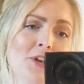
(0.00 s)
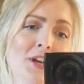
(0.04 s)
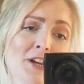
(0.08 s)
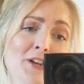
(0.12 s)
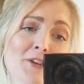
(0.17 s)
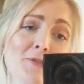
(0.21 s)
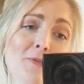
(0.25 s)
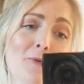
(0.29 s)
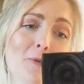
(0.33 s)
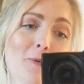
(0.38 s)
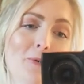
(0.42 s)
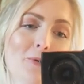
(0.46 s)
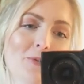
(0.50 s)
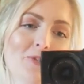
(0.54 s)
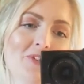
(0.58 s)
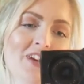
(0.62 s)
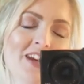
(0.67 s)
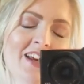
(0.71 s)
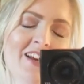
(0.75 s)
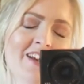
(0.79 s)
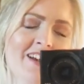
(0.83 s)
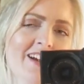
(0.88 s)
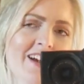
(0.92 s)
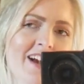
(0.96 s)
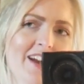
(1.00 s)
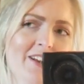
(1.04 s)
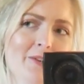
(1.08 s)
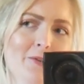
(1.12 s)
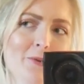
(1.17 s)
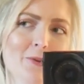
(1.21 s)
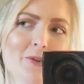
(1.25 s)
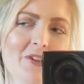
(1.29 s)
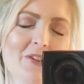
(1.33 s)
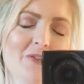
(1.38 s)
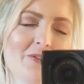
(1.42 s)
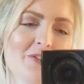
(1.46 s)
really old. I
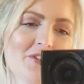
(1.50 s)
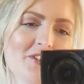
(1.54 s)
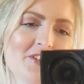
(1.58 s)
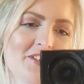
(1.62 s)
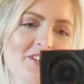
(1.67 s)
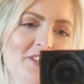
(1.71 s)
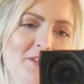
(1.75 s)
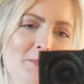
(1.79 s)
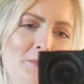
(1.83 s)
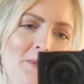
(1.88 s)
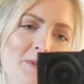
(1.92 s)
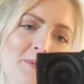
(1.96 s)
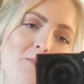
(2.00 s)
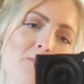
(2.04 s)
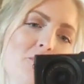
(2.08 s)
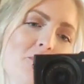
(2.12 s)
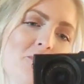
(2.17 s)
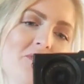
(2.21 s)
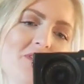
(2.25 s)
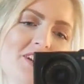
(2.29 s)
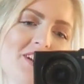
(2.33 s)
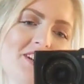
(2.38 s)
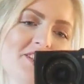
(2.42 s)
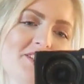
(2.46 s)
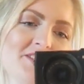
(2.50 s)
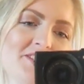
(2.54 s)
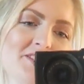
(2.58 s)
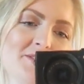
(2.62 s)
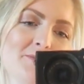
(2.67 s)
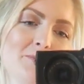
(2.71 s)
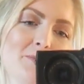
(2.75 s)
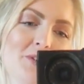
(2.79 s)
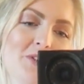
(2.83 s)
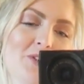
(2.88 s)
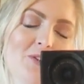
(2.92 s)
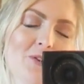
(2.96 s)
thought it was a little bit more
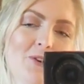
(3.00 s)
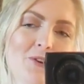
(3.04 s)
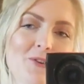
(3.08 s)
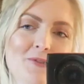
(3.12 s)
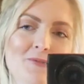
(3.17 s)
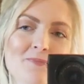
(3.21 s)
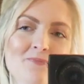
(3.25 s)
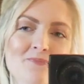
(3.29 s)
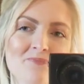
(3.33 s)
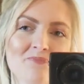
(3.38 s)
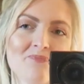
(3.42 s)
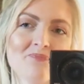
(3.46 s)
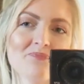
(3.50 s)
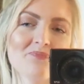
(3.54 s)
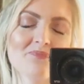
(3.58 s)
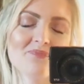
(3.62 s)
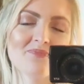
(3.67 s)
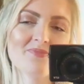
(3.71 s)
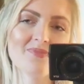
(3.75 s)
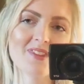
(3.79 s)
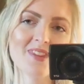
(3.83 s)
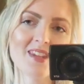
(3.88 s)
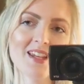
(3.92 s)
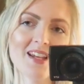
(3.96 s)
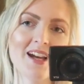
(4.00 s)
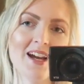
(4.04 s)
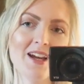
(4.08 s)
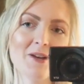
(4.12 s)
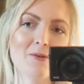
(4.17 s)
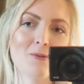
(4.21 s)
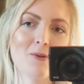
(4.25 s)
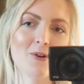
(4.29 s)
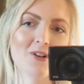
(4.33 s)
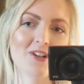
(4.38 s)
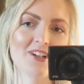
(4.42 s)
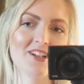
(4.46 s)
recent, but no,
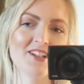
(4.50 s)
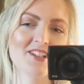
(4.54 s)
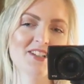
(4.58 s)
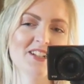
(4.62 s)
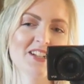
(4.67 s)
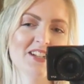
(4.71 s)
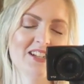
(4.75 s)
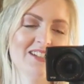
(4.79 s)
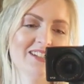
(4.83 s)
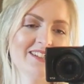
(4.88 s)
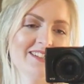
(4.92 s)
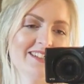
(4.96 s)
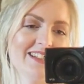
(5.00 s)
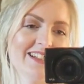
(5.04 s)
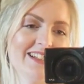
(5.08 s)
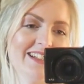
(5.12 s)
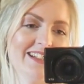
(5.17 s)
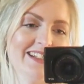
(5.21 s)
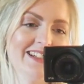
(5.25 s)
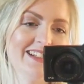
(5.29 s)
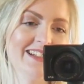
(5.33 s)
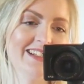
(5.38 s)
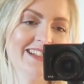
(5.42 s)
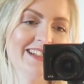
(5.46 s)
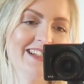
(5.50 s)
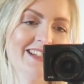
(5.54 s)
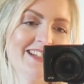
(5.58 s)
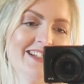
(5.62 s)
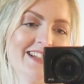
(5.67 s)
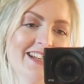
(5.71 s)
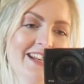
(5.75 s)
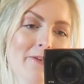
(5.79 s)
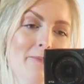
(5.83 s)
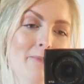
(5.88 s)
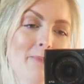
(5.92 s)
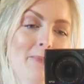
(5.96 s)
I wore this a lot uh, in
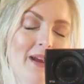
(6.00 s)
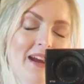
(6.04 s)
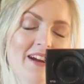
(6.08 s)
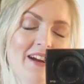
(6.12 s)
Disneyland